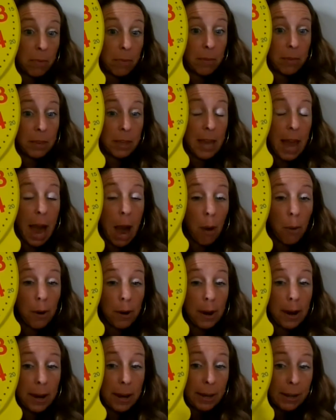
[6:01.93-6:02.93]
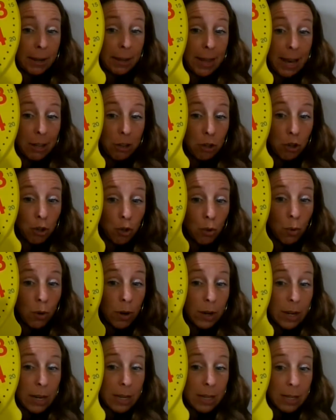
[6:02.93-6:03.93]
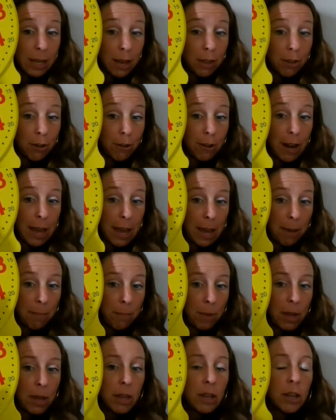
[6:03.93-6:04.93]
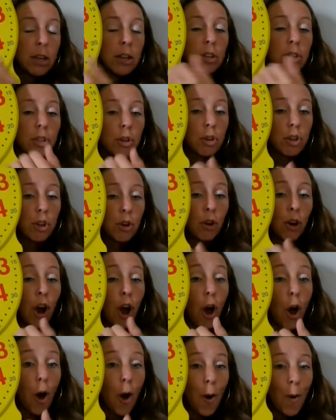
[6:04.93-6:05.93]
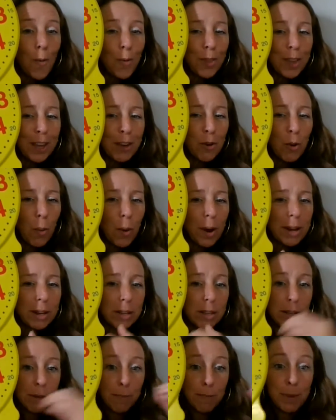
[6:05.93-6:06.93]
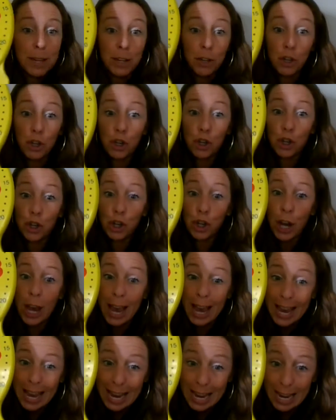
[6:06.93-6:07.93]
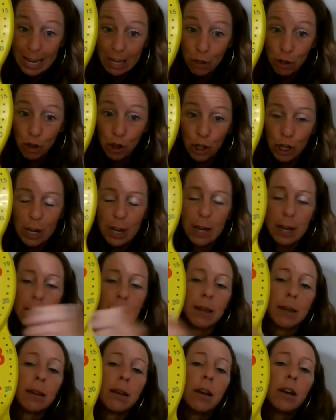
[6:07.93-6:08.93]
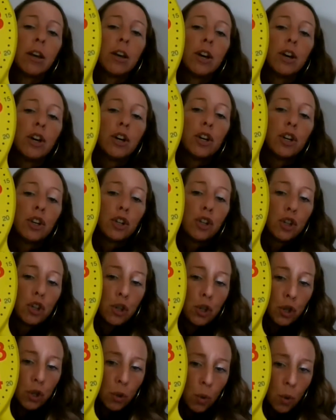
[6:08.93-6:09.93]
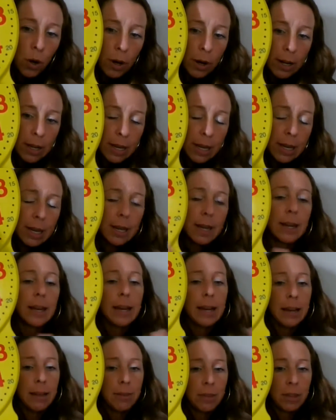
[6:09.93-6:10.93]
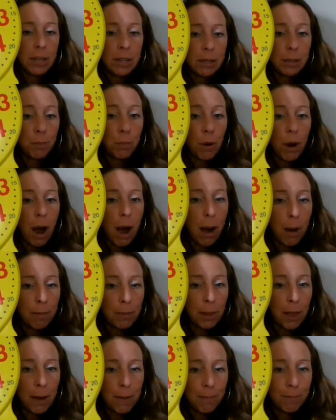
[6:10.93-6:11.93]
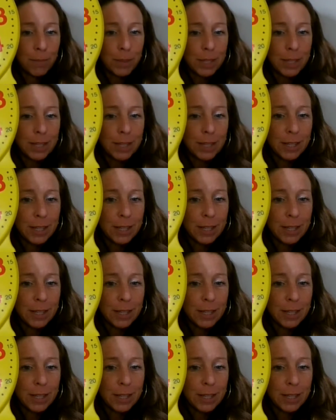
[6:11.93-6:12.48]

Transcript: the hour hand, that's Shorty's other name. So you're only going to be changing Shorty in these problems.